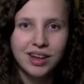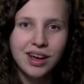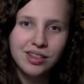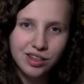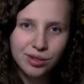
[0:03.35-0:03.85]

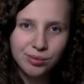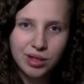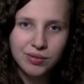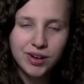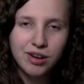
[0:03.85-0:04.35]
In this
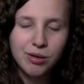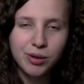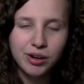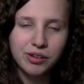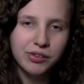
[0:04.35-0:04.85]
week's video,
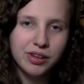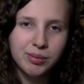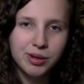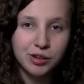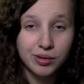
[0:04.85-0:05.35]
we're going to
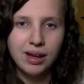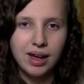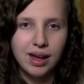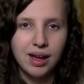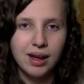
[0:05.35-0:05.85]
be doing
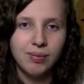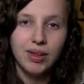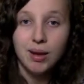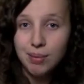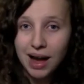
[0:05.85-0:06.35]
a
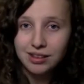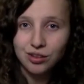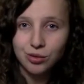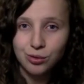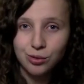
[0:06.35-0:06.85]
back to
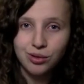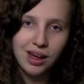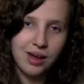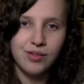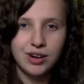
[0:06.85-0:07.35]
school
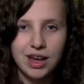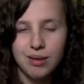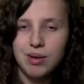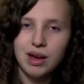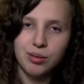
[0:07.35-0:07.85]
everyday
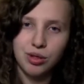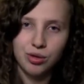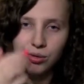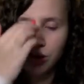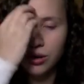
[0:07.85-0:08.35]
makeup
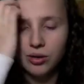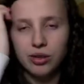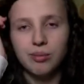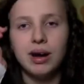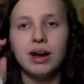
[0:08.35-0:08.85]
tutorial
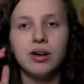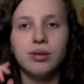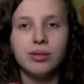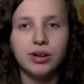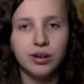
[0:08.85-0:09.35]
with my
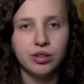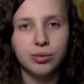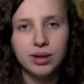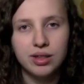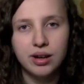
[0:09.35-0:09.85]
own little
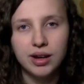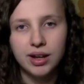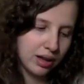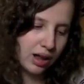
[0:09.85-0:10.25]
twist on it.